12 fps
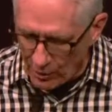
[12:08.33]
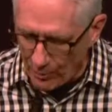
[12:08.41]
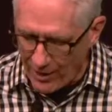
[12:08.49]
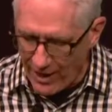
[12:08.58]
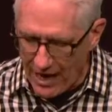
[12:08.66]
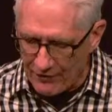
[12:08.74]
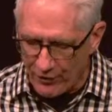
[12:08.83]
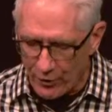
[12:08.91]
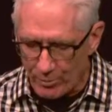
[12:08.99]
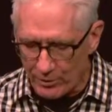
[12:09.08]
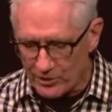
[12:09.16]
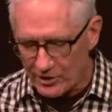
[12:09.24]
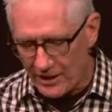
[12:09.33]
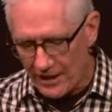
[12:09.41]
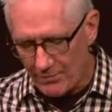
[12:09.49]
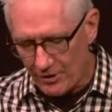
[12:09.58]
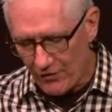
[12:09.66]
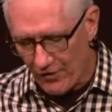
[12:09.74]
the path, and the birds
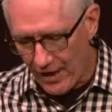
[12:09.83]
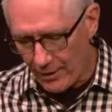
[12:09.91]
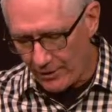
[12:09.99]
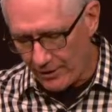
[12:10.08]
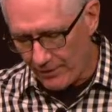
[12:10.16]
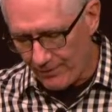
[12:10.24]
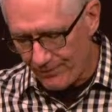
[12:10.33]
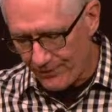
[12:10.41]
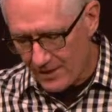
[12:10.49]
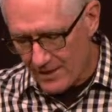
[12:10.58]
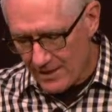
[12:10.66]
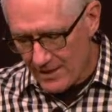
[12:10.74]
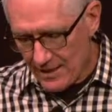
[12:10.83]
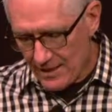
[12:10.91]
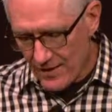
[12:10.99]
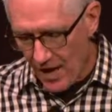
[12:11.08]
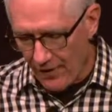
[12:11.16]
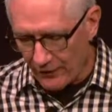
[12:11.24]
came and devoured it.
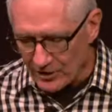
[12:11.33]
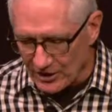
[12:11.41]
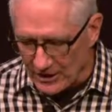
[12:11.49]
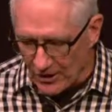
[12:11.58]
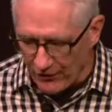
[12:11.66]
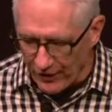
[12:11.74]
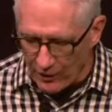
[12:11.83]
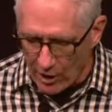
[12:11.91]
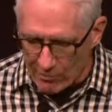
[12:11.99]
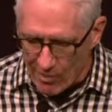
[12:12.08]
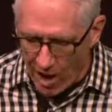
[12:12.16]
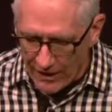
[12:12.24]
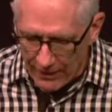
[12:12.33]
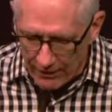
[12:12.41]
Other seed fell on rocky